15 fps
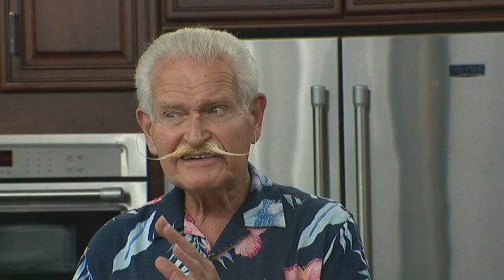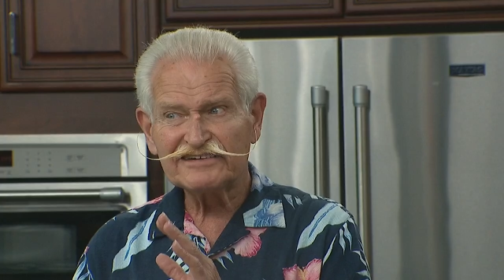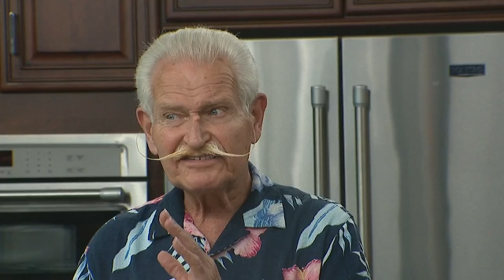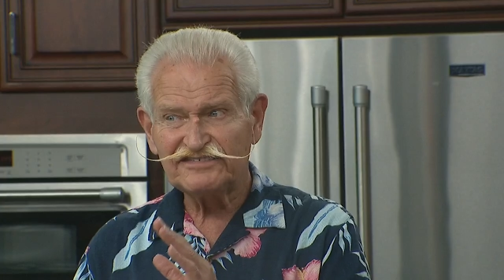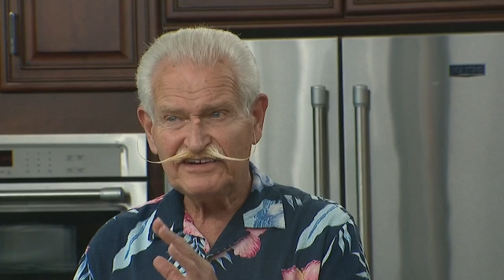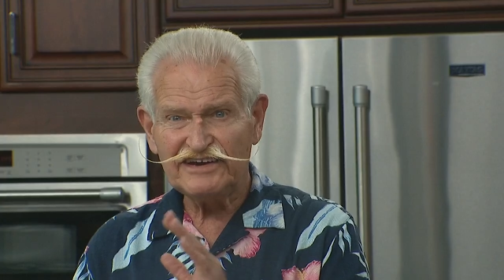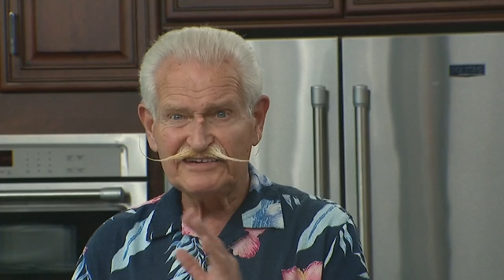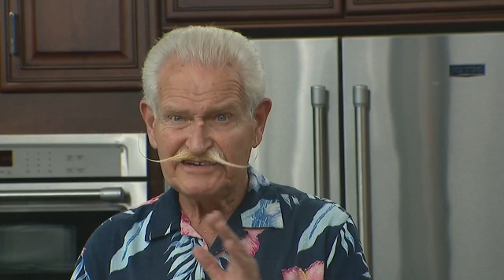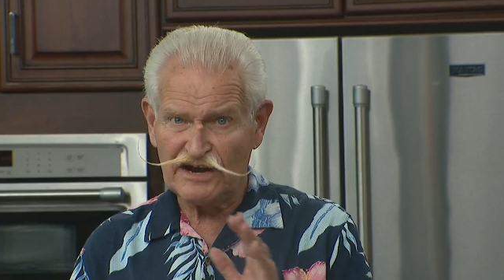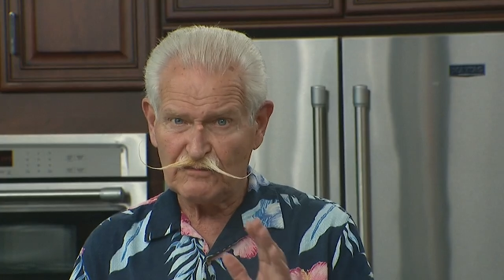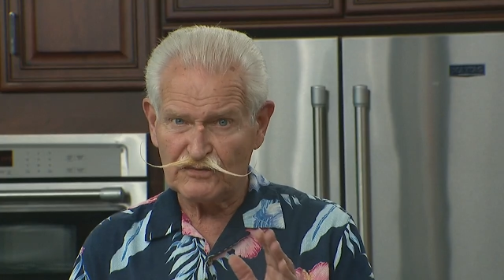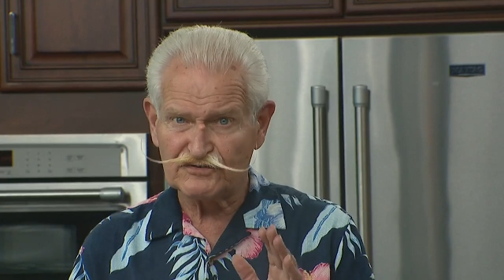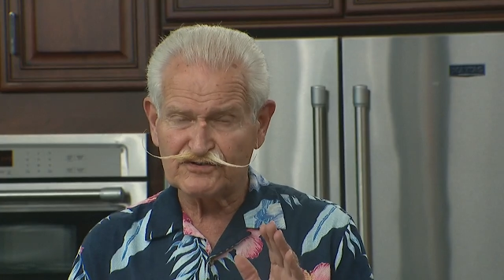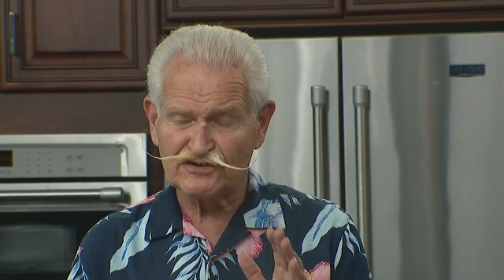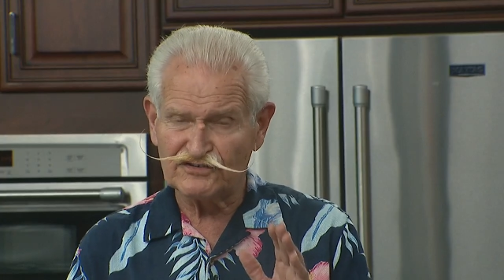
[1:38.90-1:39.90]
to see
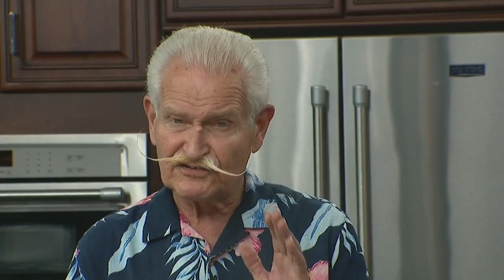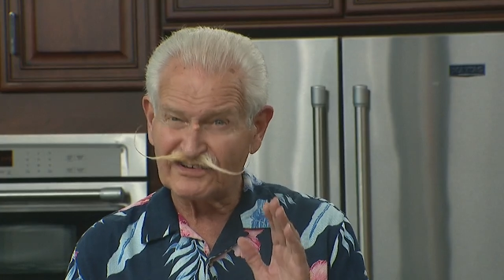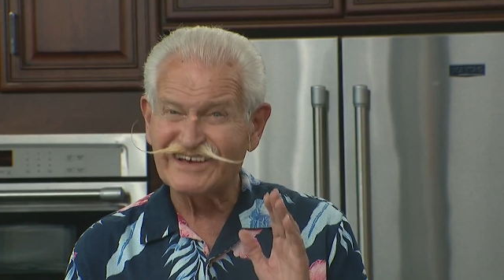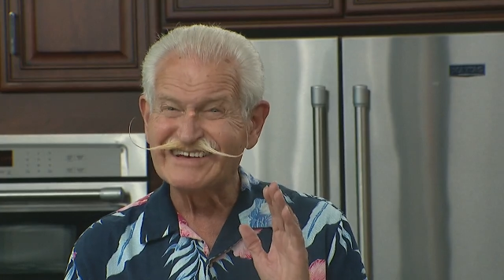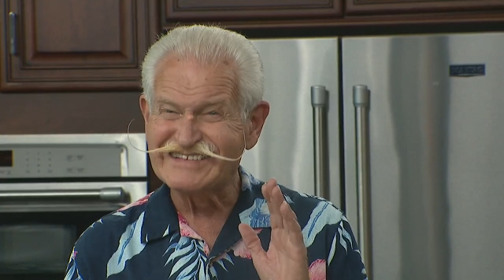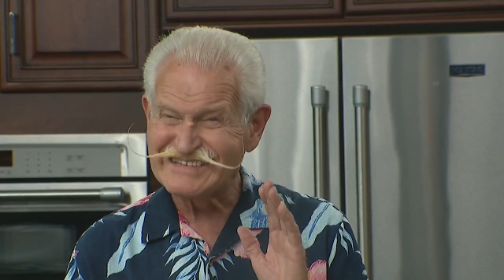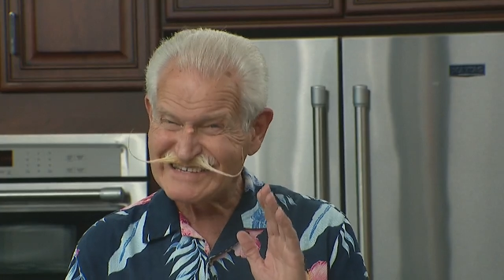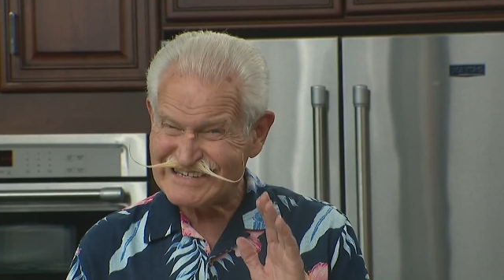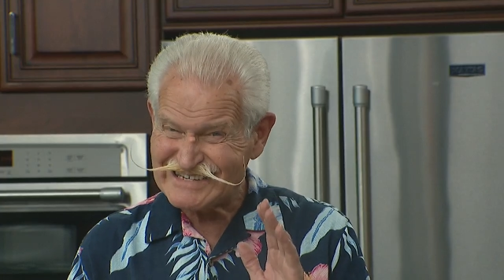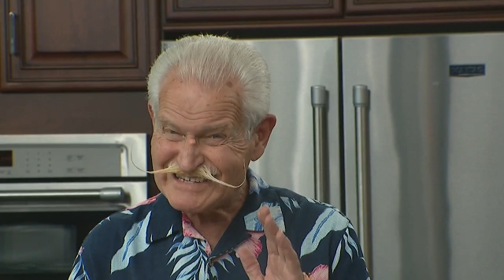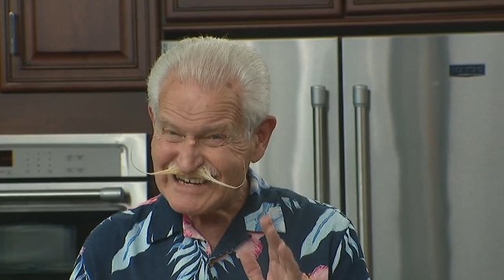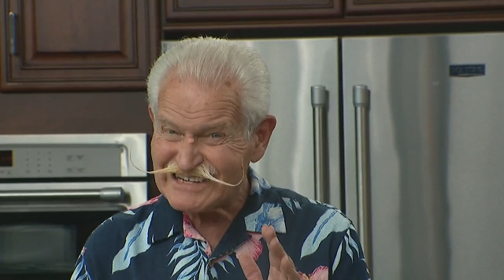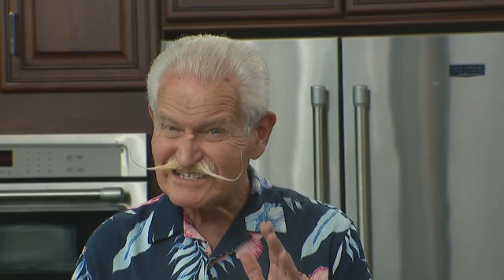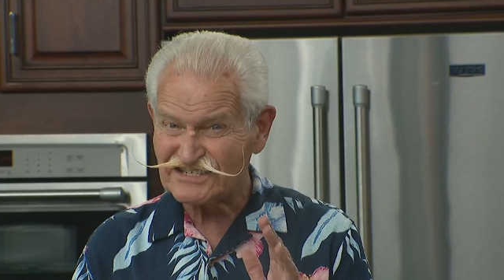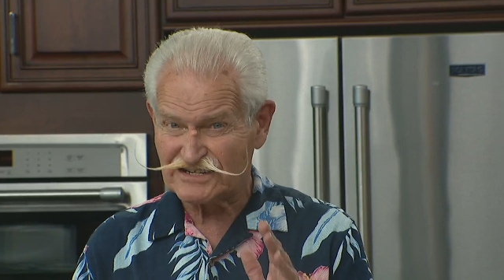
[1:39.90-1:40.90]
temperatures
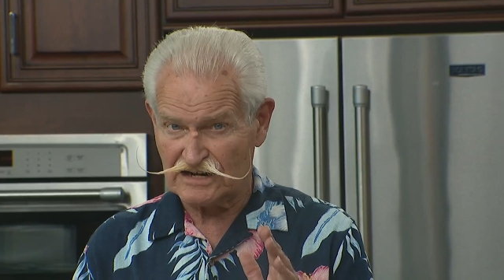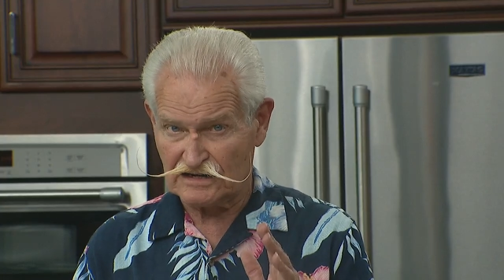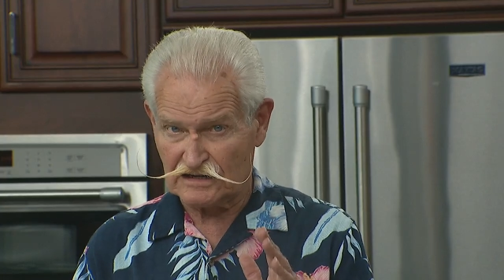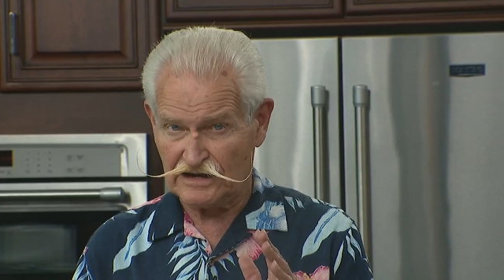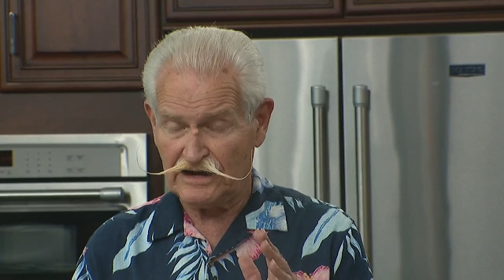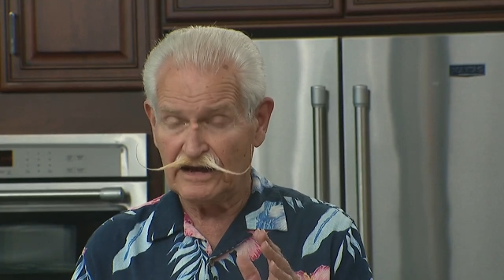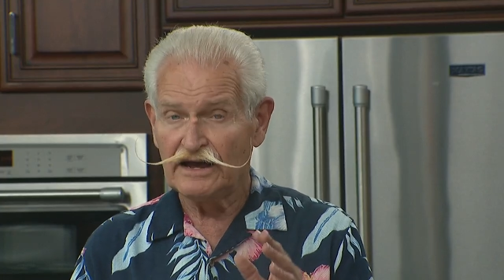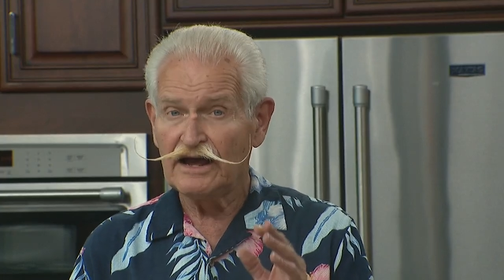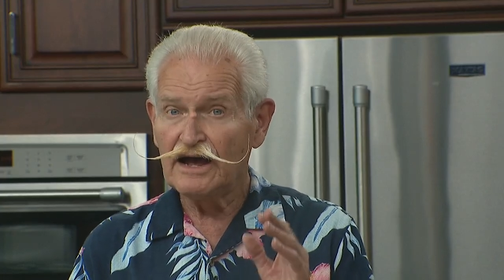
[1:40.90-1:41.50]
consistently